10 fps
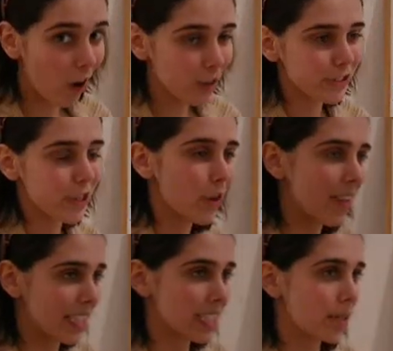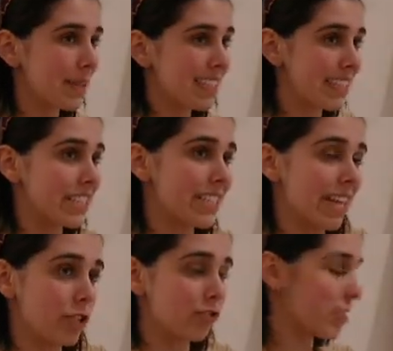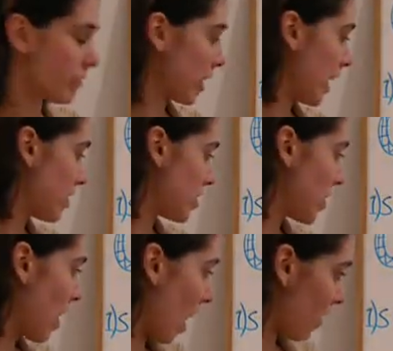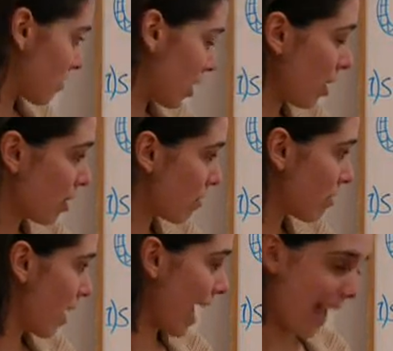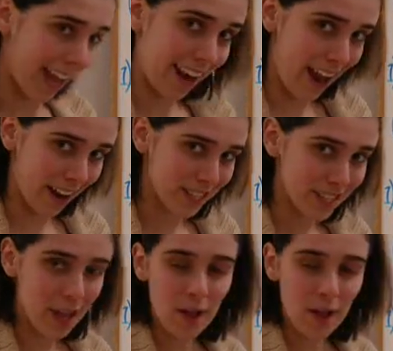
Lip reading: Also, that's going to be the instantaneous rate of change of the curve at x.